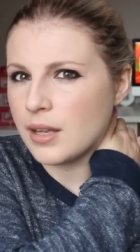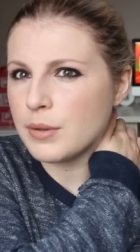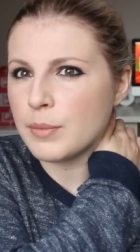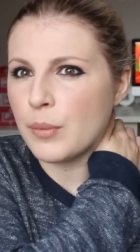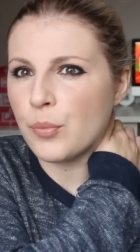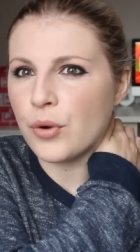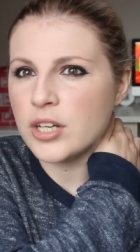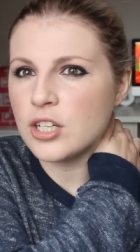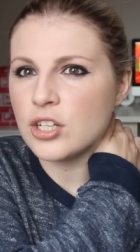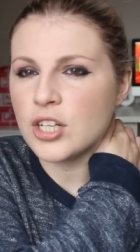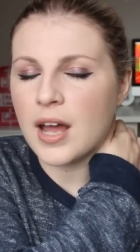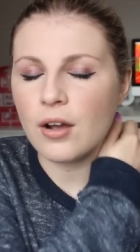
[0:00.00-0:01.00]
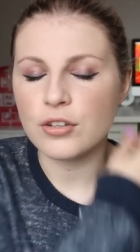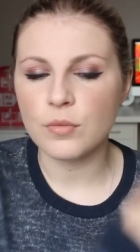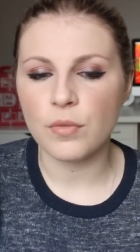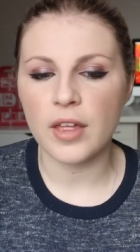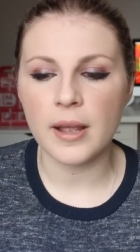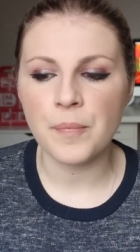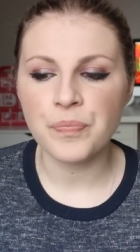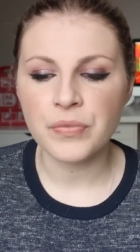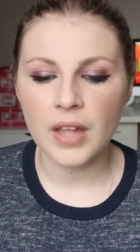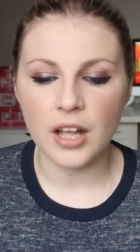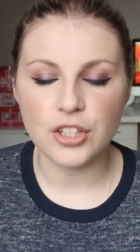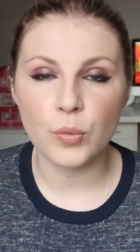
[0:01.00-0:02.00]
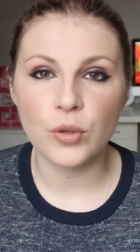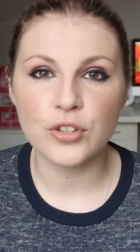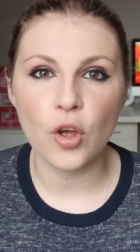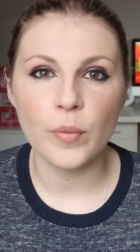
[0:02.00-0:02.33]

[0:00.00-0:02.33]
I think it was my British tag or something, and someone